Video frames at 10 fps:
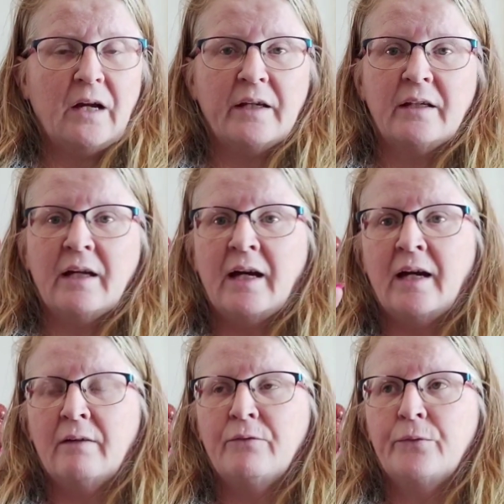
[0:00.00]
can
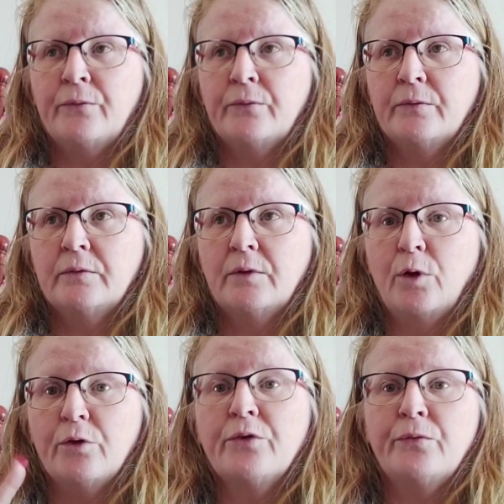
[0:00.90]
have
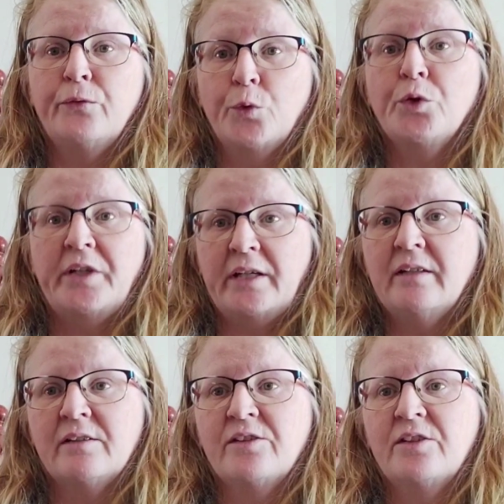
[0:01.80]
all 4
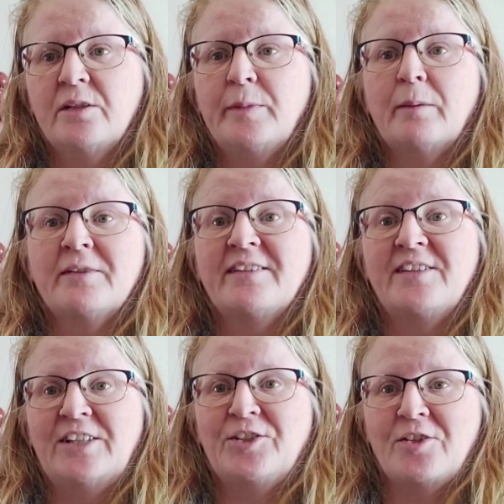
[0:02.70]
years to be able to
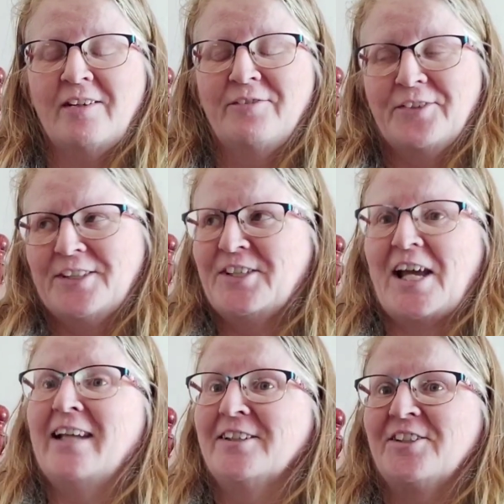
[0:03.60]
stitch on for the
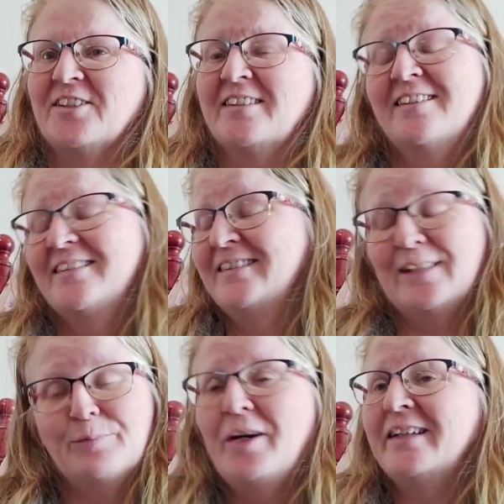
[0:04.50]
challenges.
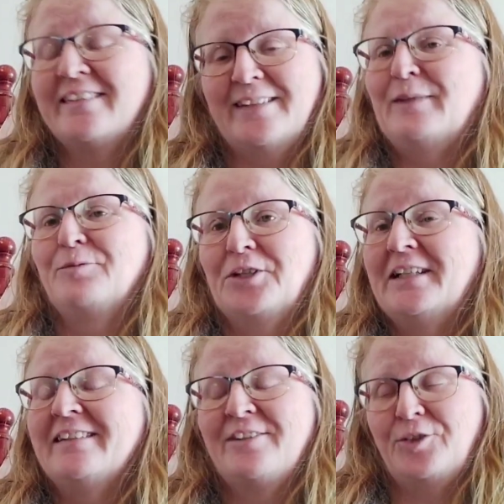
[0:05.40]
This might seem
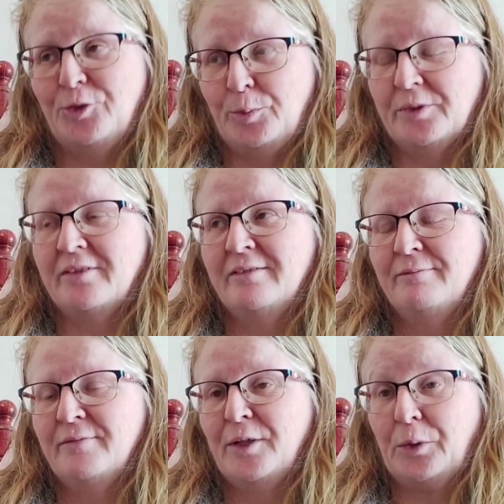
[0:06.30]
really stupid,
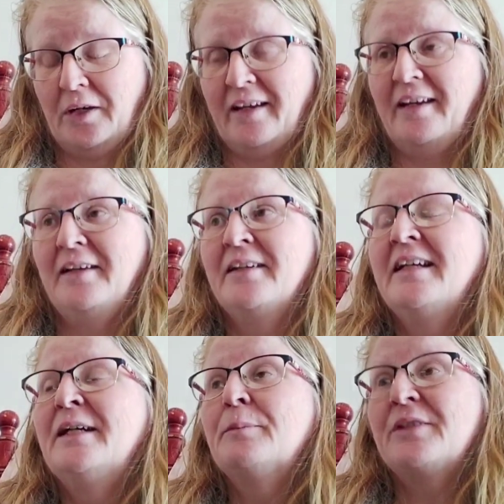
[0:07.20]
okay?
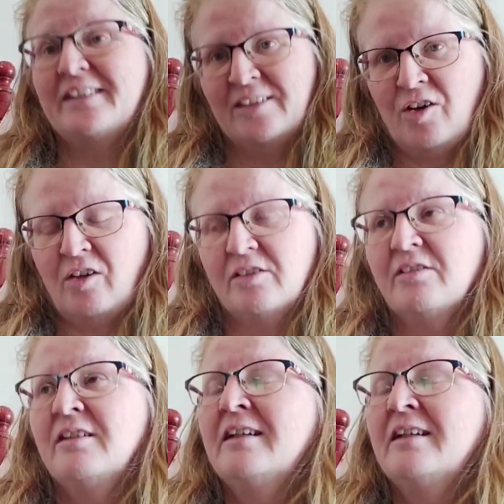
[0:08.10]
But it's not.